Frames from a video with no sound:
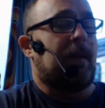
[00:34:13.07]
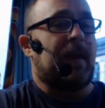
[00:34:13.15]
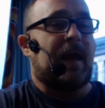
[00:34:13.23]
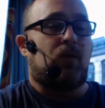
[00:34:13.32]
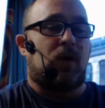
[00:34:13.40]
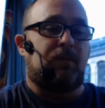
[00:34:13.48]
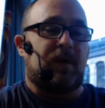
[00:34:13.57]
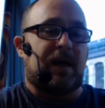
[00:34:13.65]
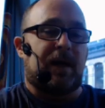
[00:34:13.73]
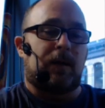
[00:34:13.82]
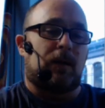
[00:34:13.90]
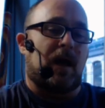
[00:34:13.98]
And they would
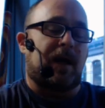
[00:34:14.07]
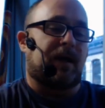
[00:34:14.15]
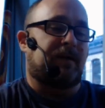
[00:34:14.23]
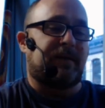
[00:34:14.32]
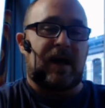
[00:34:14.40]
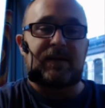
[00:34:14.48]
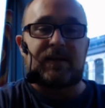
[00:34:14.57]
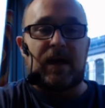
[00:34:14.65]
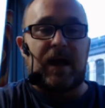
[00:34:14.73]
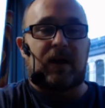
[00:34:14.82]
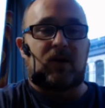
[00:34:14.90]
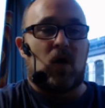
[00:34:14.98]
be in like a death
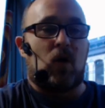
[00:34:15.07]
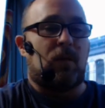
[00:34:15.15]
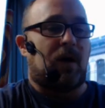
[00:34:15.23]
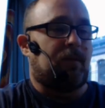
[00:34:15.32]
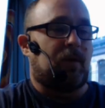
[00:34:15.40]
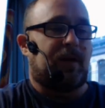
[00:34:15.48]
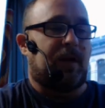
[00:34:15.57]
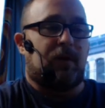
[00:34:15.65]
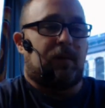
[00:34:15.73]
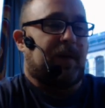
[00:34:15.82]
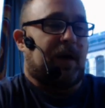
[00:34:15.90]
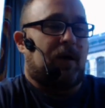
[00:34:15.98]
like coma where they
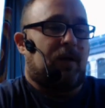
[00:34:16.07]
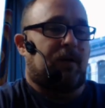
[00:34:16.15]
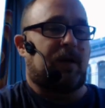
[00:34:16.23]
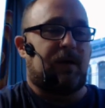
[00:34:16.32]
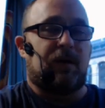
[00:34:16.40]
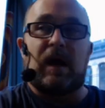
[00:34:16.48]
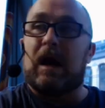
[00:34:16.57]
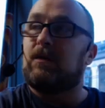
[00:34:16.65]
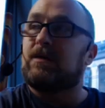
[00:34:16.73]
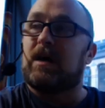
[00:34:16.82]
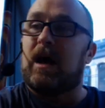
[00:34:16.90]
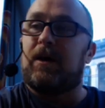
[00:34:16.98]
would appear to
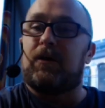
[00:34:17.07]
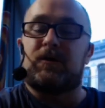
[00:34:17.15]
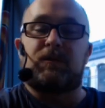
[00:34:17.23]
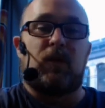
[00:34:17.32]
outsiders,